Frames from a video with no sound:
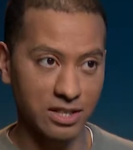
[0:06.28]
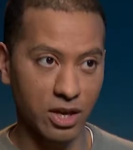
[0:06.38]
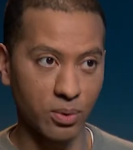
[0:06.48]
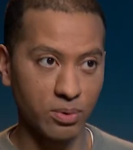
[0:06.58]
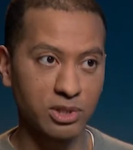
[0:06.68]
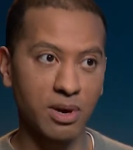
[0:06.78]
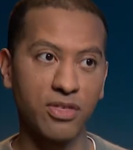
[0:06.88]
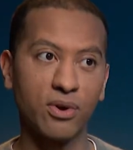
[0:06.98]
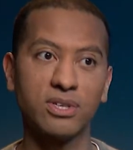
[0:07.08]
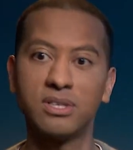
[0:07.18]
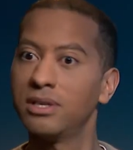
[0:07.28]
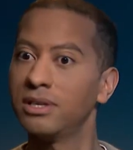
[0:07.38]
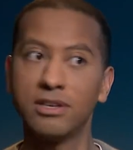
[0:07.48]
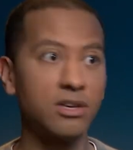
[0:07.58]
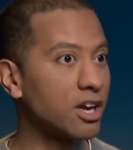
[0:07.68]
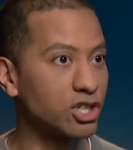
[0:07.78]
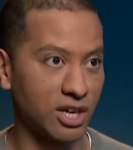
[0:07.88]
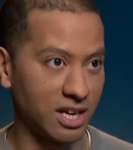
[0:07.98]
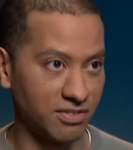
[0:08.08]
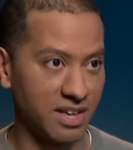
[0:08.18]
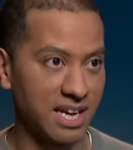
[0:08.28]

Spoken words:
though, so I thought, you're not a child of the